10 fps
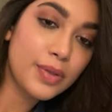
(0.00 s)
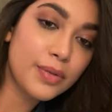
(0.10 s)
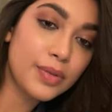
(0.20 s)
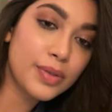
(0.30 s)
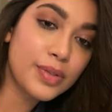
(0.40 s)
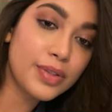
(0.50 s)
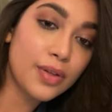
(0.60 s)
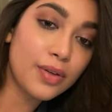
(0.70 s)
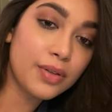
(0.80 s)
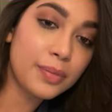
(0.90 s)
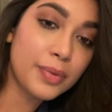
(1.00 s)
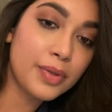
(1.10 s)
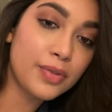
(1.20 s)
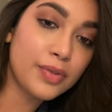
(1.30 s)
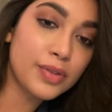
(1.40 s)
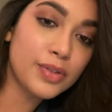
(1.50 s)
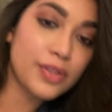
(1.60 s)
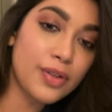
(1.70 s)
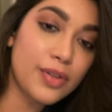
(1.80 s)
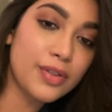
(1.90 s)
Beautiful song, beautiful
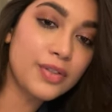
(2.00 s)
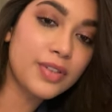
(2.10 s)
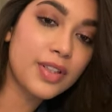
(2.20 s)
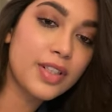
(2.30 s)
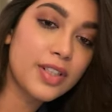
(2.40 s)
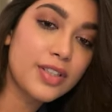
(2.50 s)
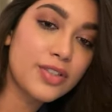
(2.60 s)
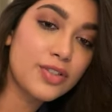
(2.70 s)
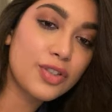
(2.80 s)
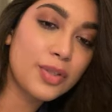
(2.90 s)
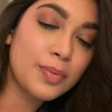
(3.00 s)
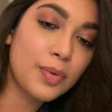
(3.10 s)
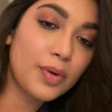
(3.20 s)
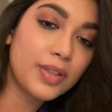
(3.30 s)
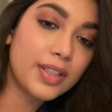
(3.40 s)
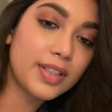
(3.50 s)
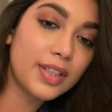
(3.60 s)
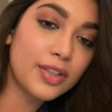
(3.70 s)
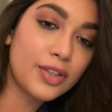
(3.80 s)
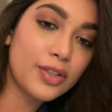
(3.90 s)
song. Ji, bahut hi
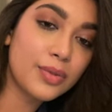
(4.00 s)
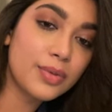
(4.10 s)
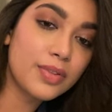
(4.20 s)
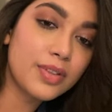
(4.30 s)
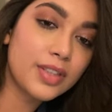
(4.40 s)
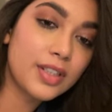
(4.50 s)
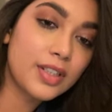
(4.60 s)
thank you.